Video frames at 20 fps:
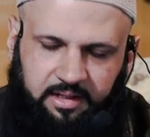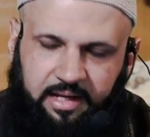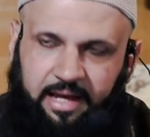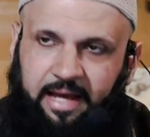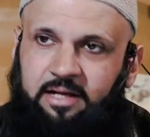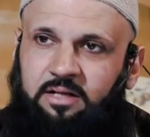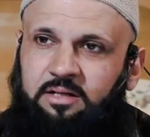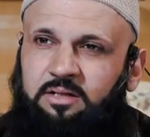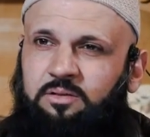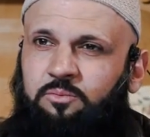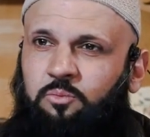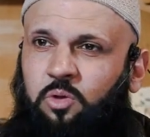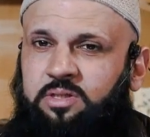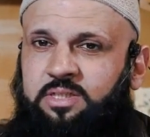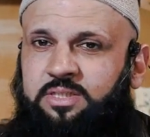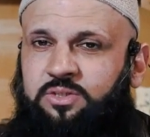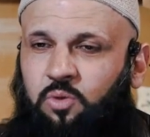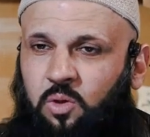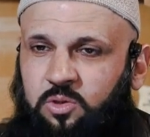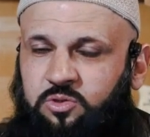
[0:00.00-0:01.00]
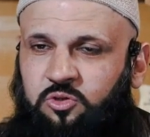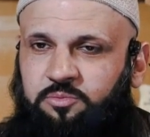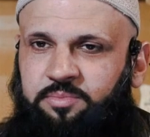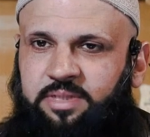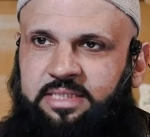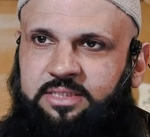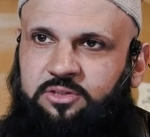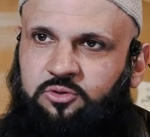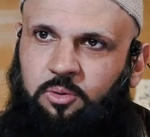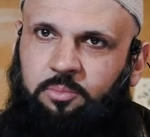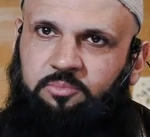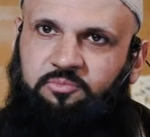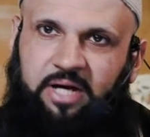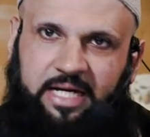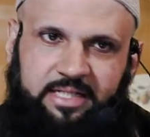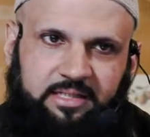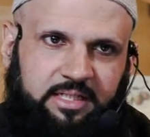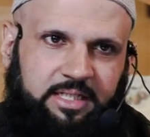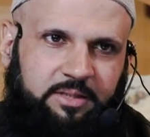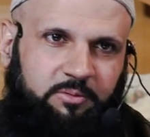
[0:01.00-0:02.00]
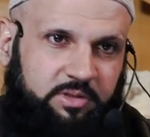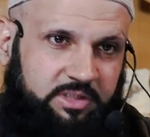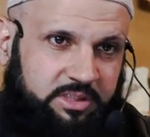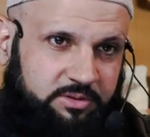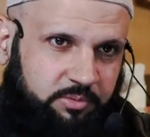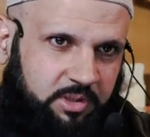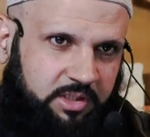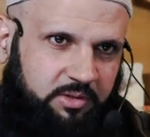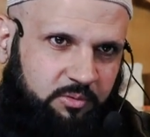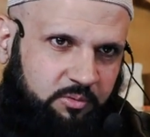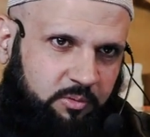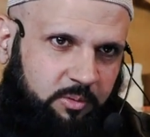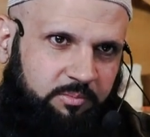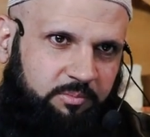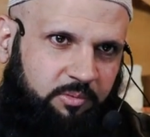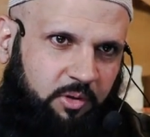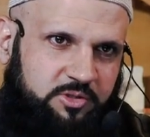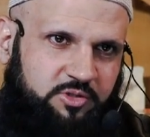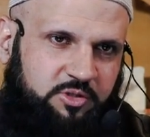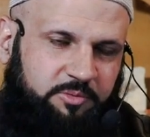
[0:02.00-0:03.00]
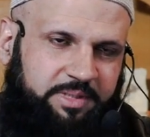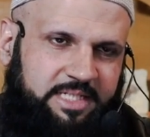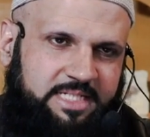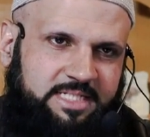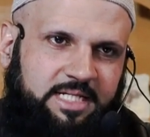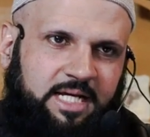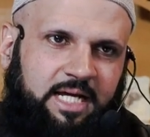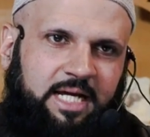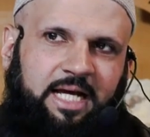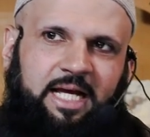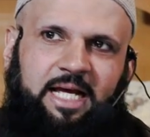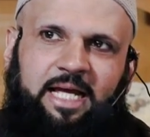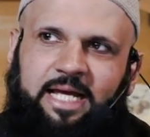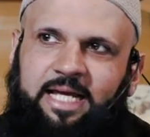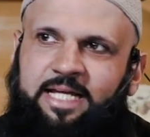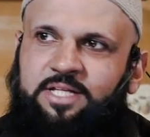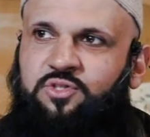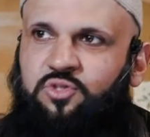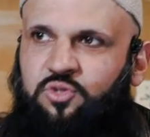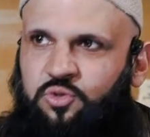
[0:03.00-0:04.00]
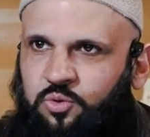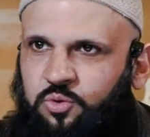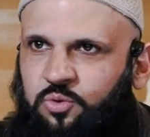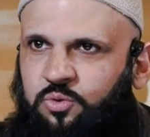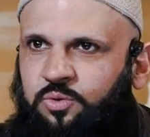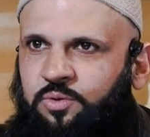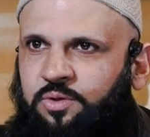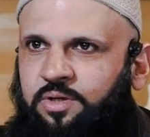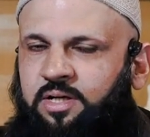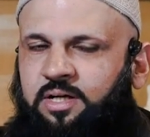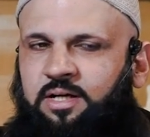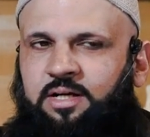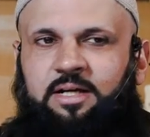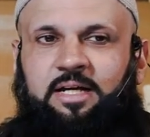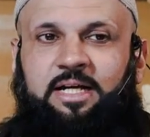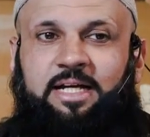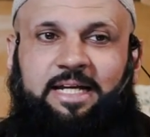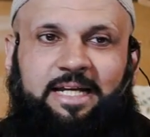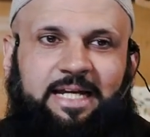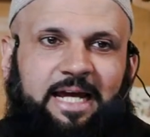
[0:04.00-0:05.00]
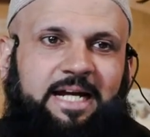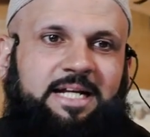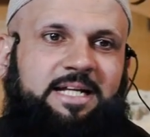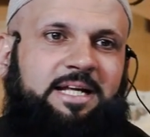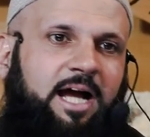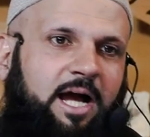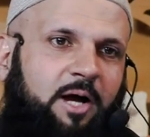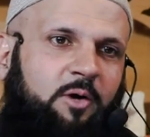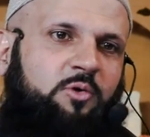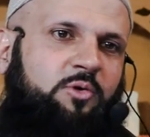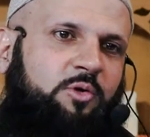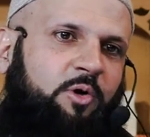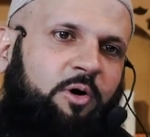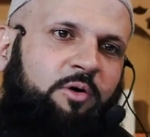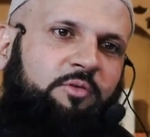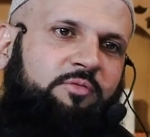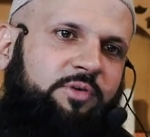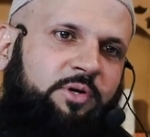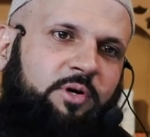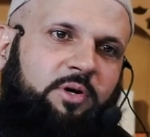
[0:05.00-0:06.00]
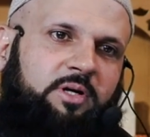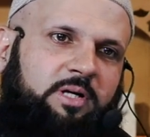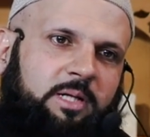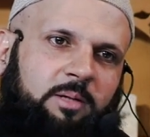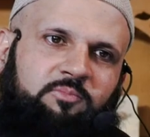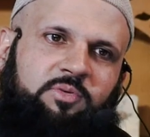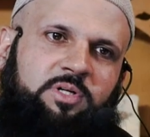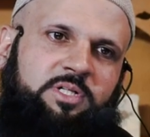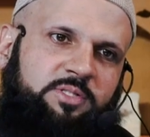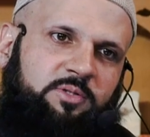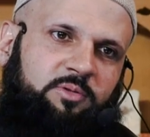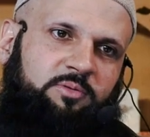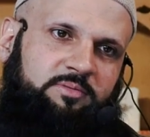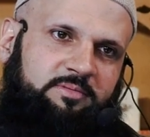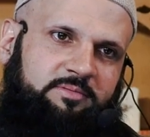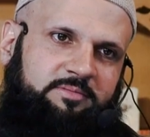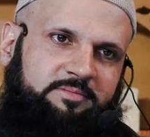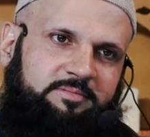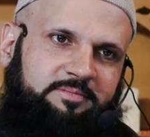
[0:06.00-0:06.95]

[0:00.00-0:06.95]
And what this also means, finally, what this word Qum also means is to get out of your comfort zone.